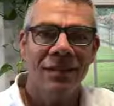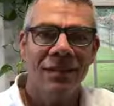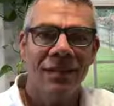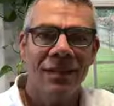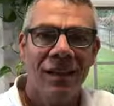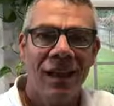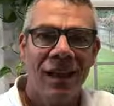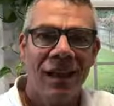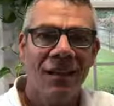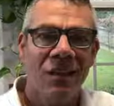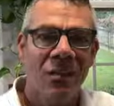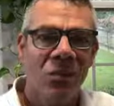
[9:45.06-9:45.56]

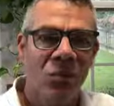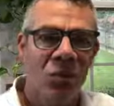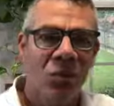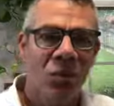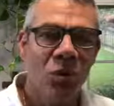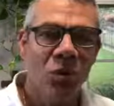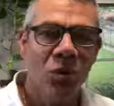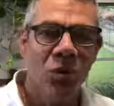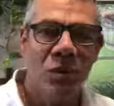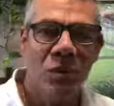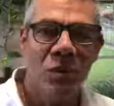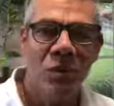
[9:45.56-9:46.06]
and the
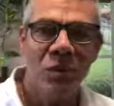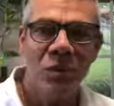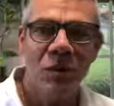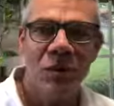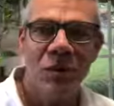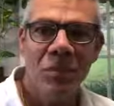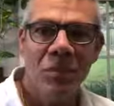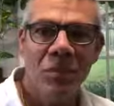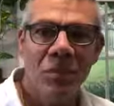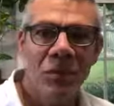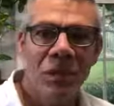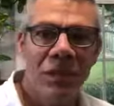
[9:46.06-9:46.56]
room and the
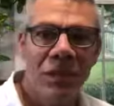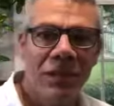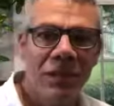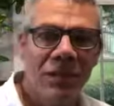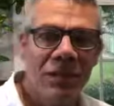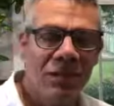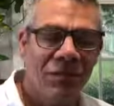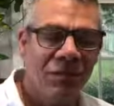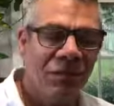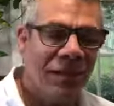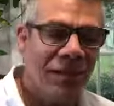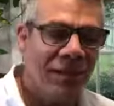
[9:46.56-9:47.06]
people and the
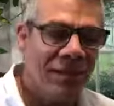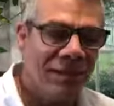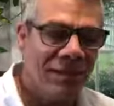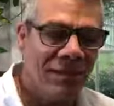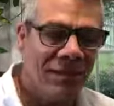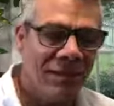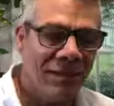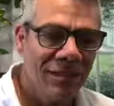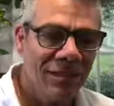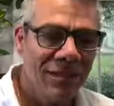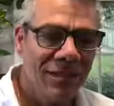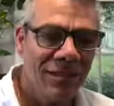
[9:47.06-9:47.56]

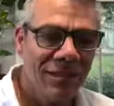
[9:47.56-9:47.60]
events